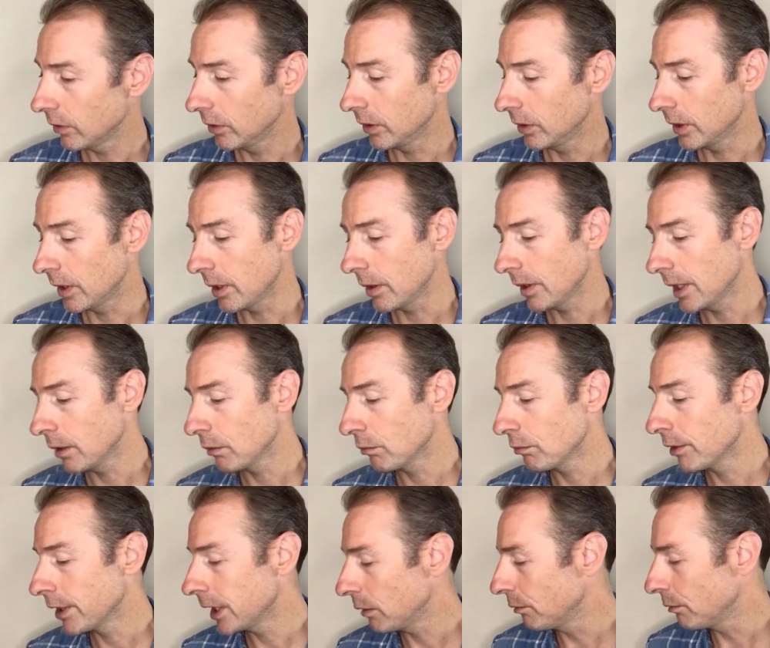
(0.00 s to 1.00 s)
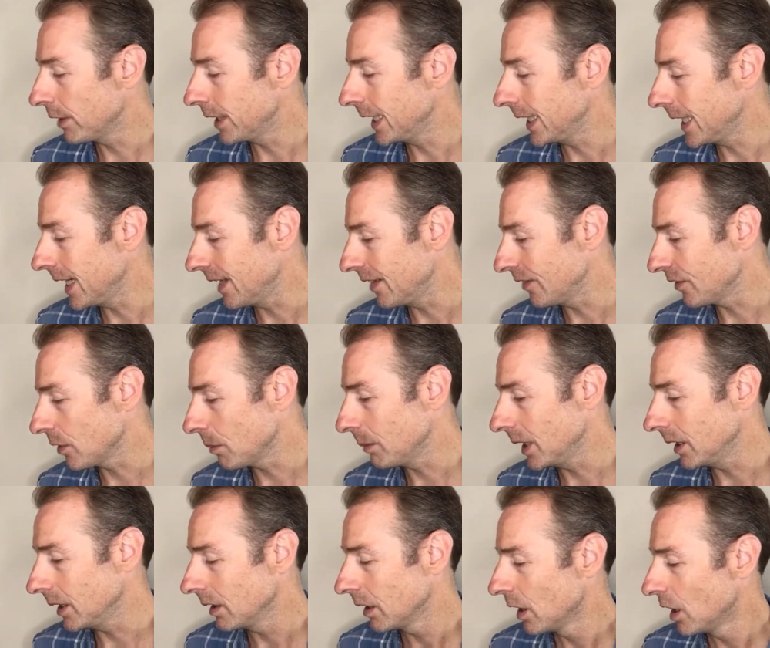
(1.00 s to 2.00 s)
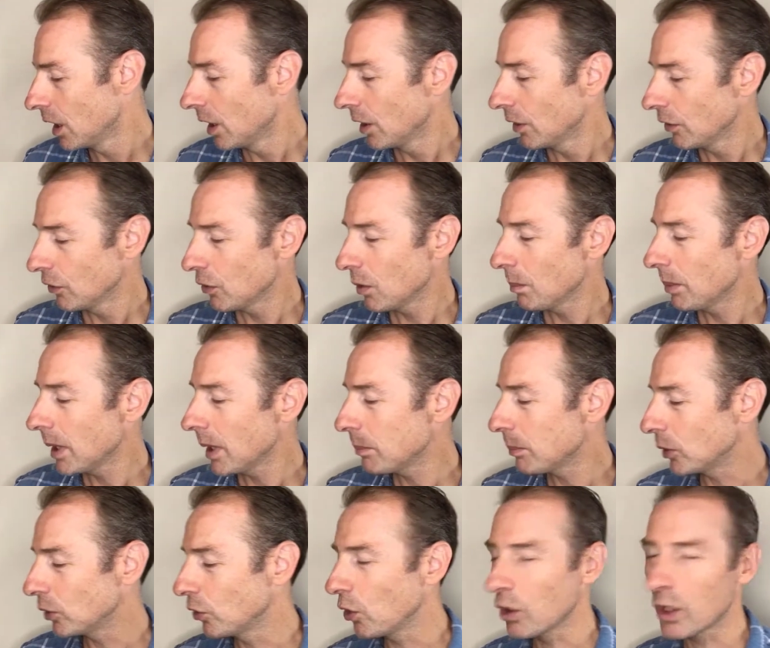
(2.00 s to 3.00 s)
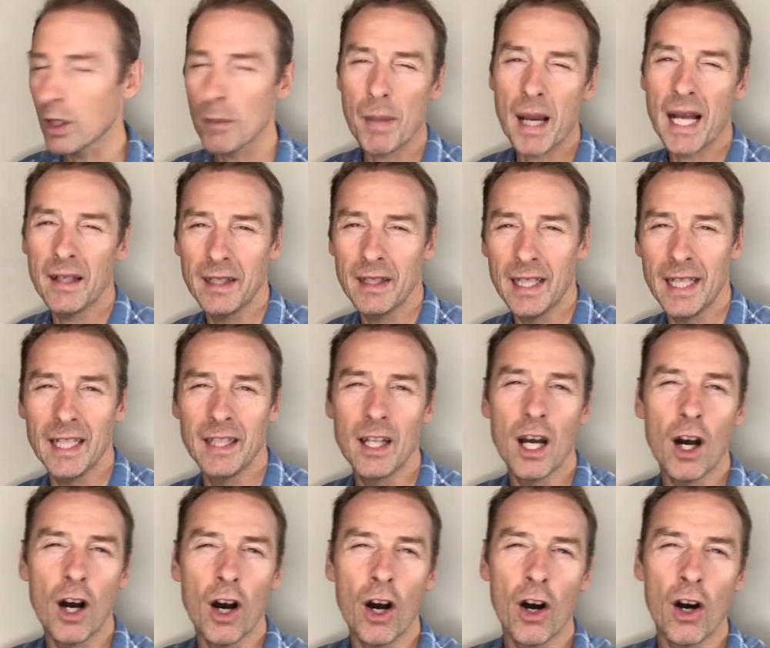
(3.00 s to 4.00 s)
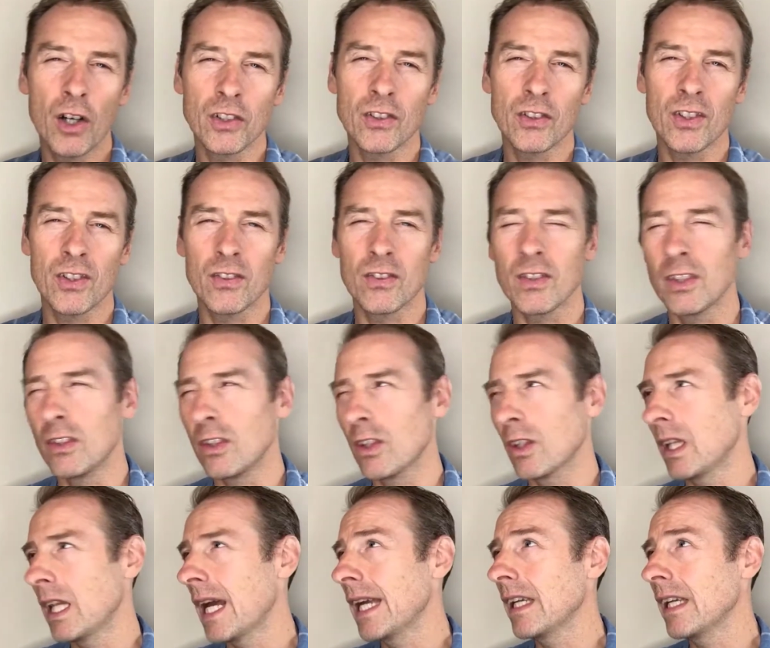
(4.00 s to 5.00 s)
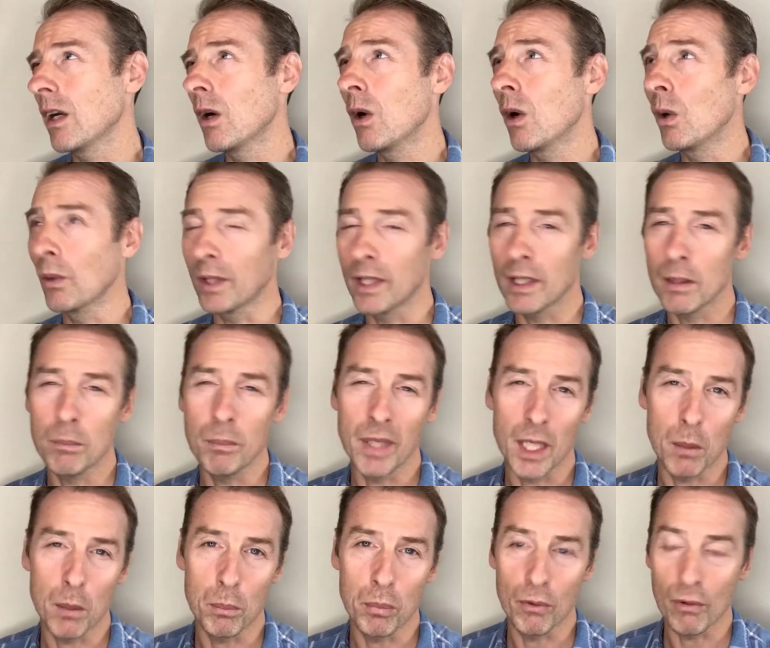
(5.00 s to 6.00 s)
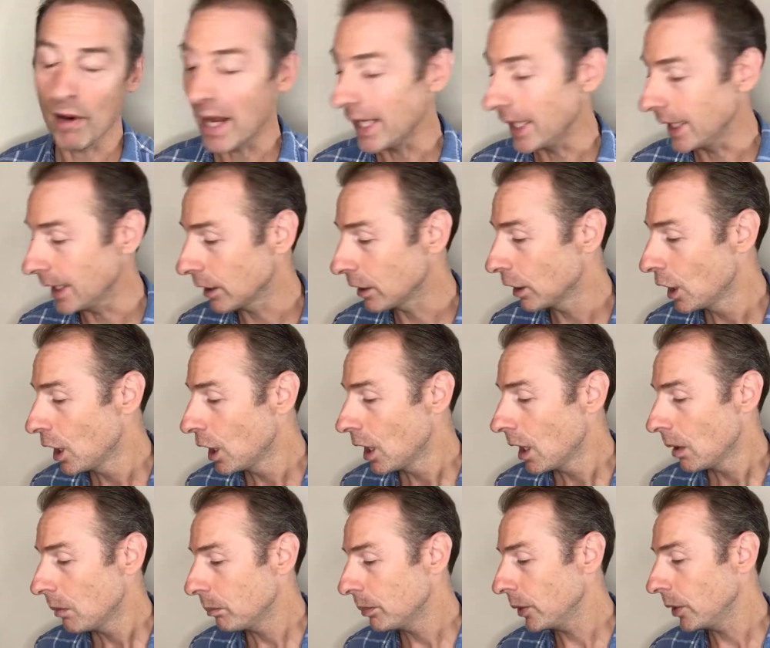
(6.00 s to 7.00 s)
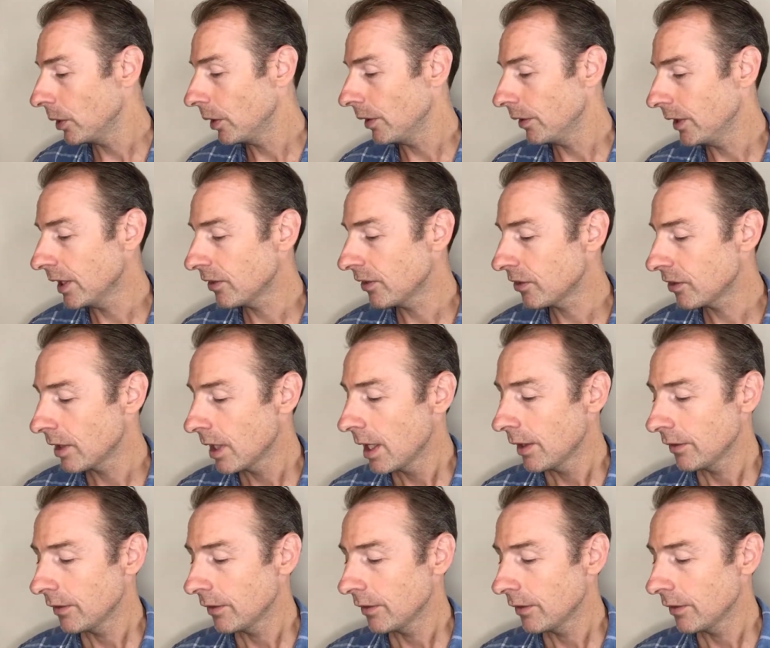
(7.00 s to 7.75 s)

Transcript: You know, it really is. I mean, some people talk about the inner artist and you're like, oh, give me a break. But this